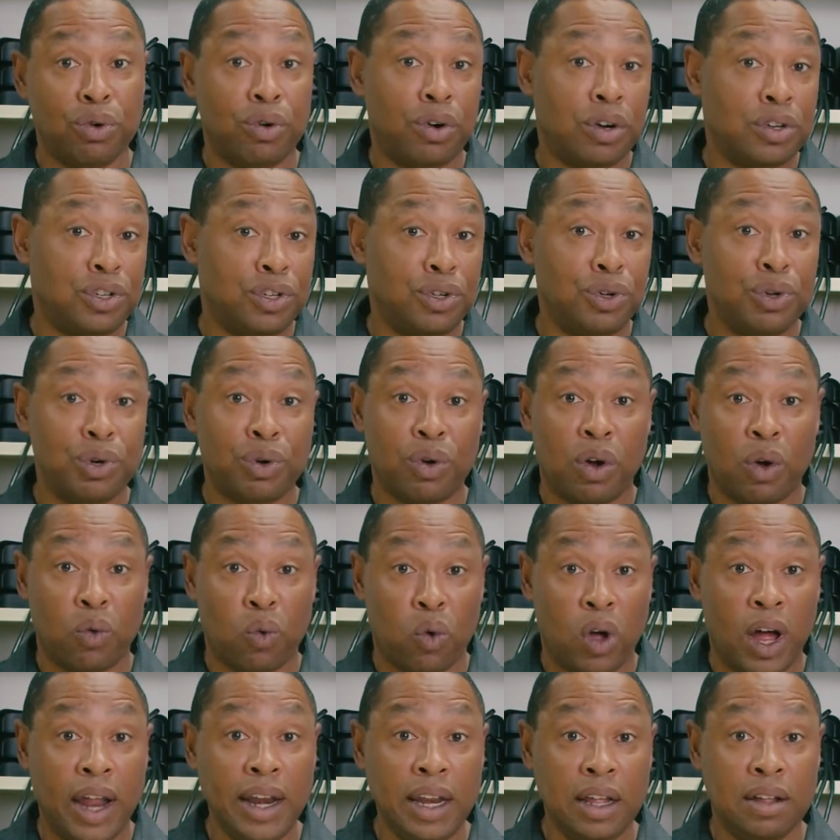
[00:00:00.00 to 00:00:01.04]
or a 2 to a
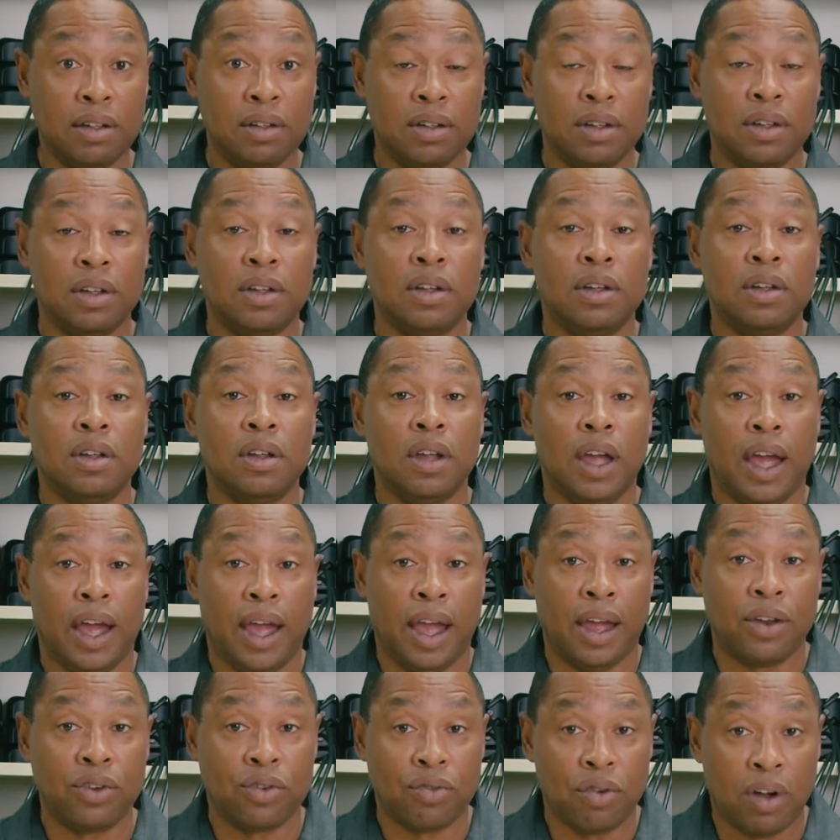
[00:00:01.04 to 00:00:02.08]
1
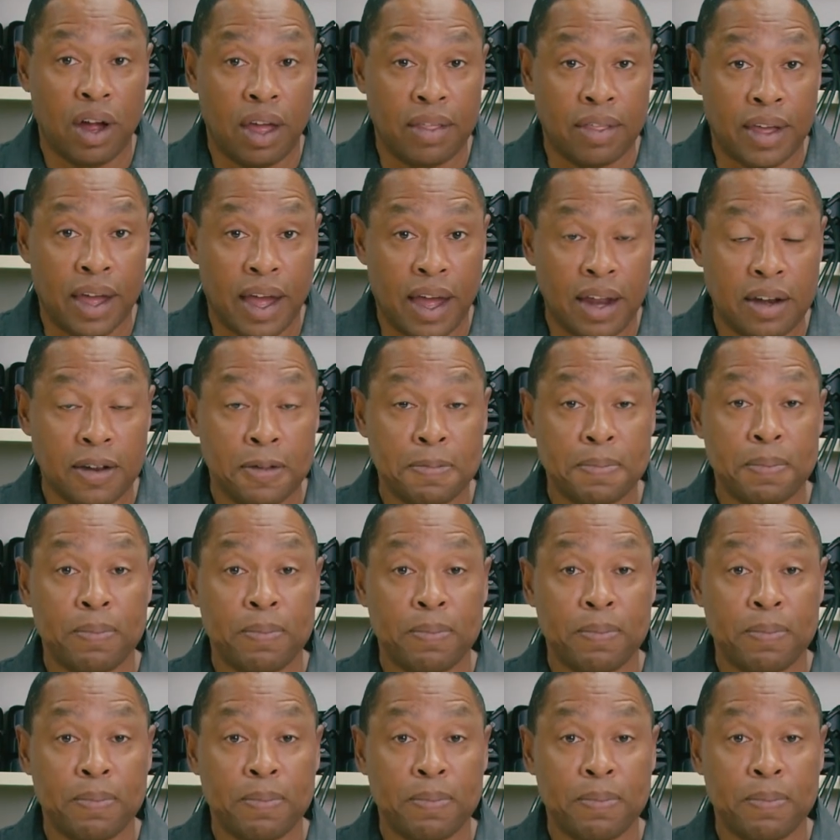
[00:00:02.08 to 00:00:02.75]
and try that.